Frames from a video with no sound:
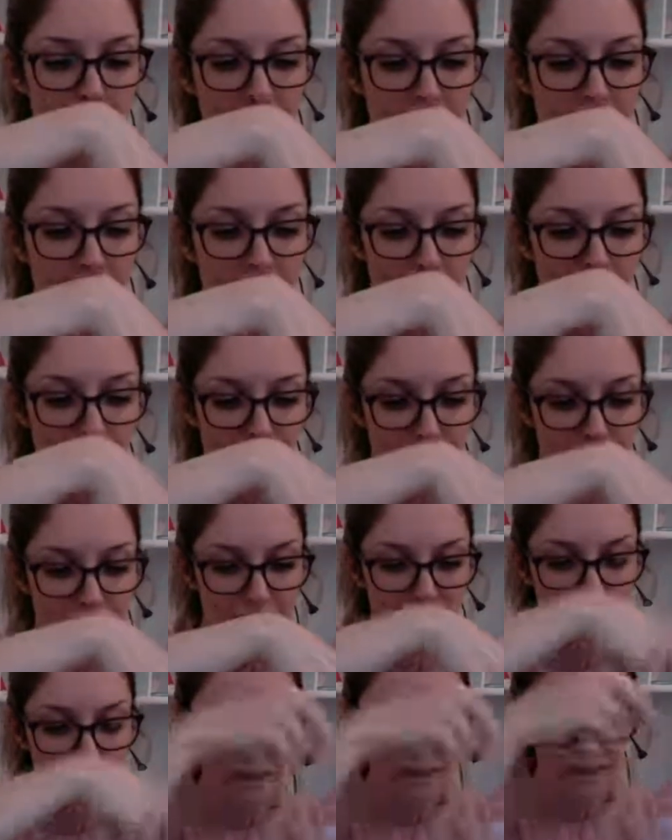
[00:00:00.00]
And
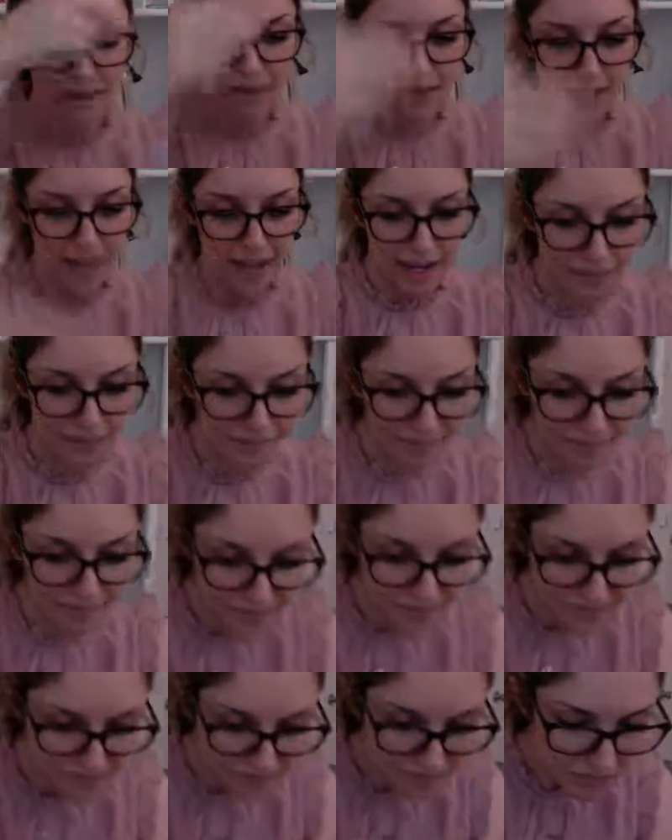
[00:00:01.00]
then
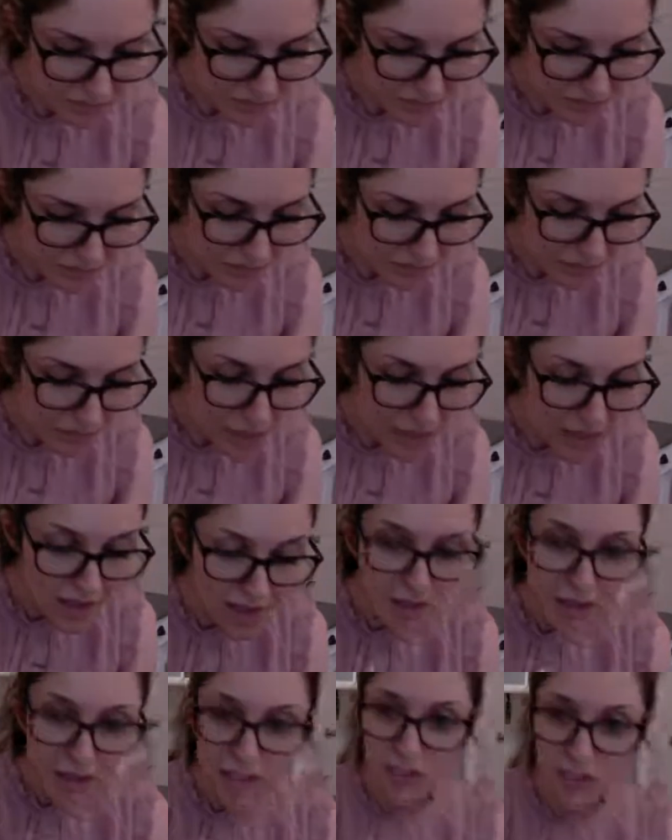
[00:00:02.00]

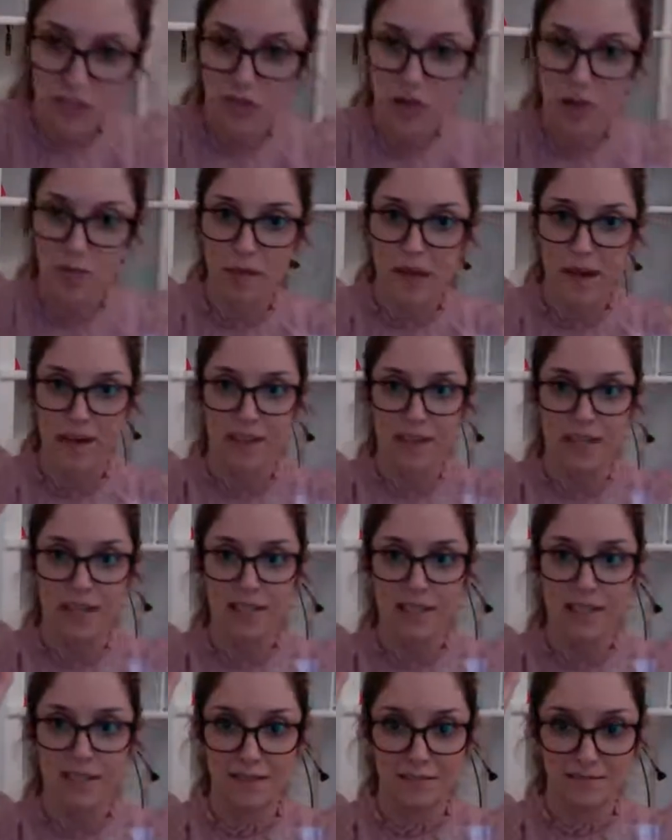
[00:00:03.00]

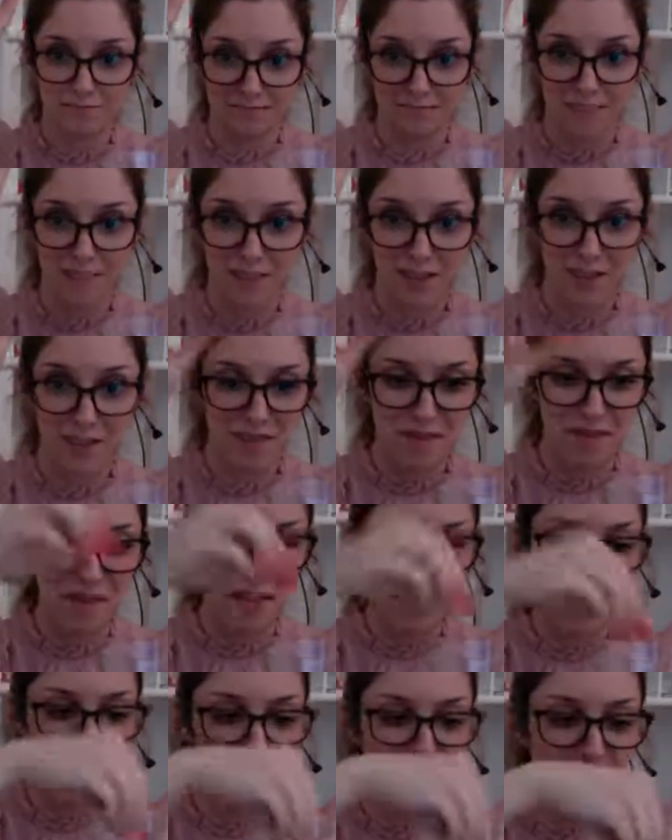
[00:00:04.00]
strawberries,
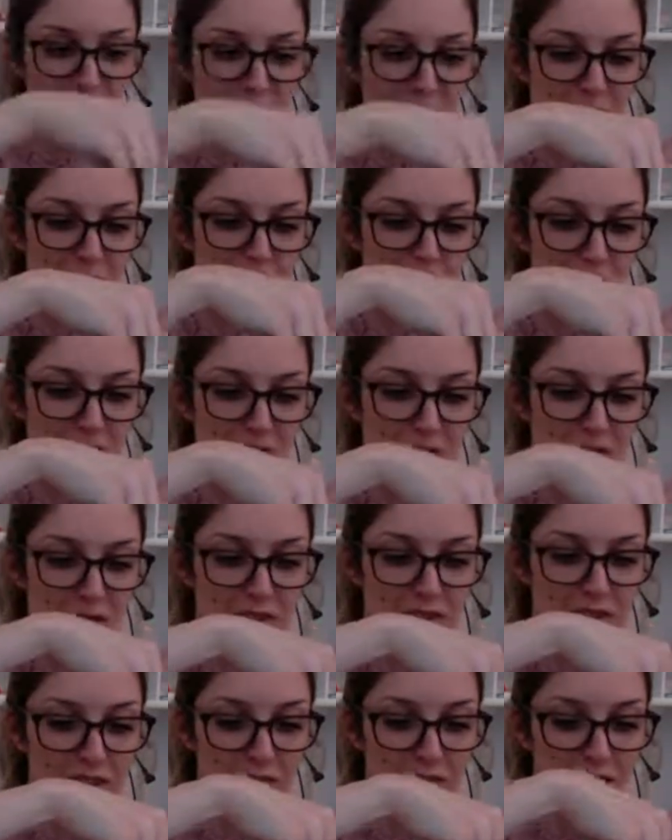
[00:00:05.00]
because people
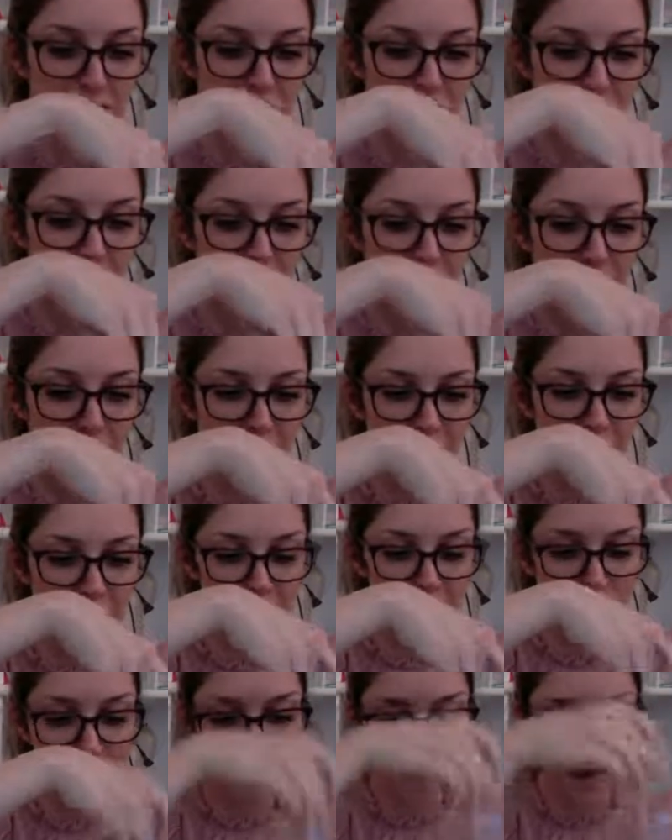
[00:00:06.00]
often don't even think of
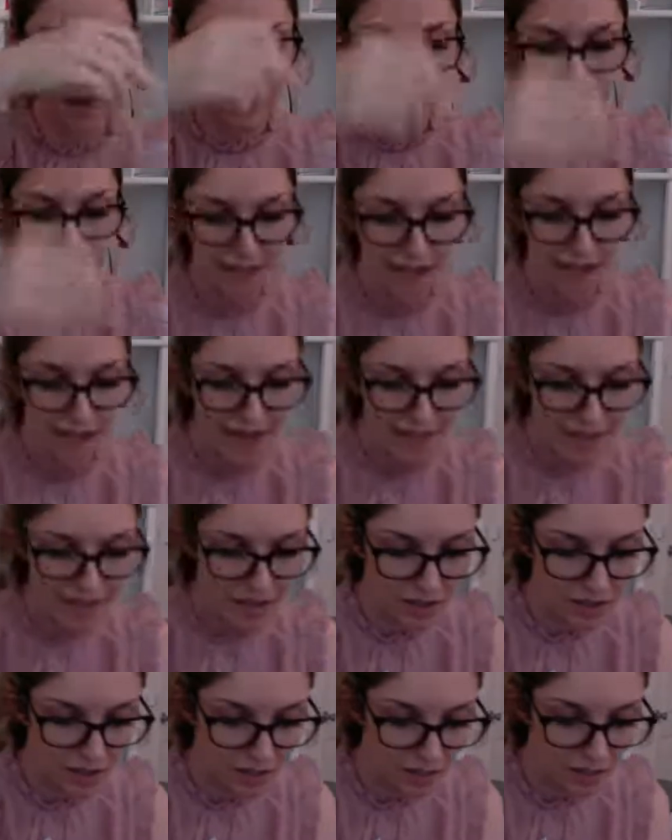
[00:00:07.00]
strawberries as
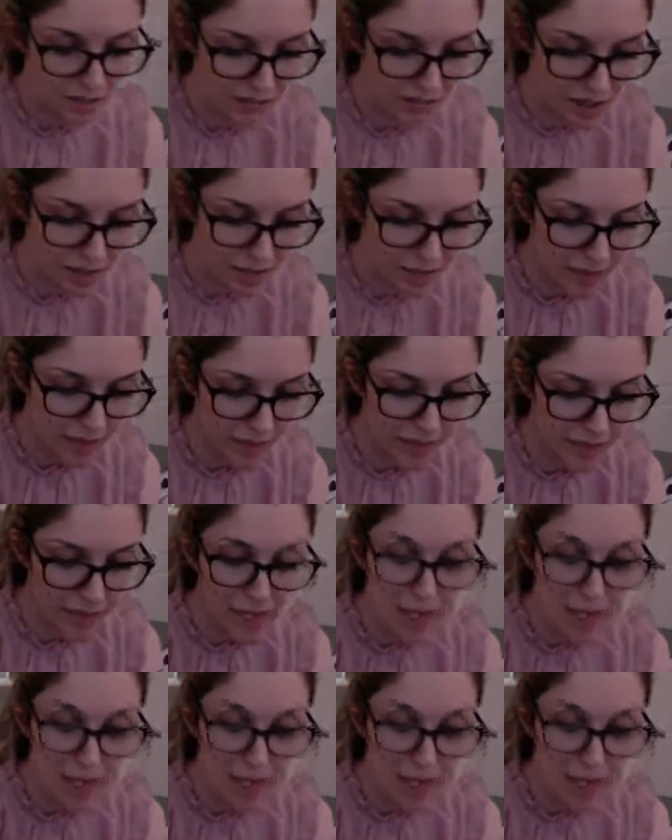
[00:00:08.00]
soluble fiber.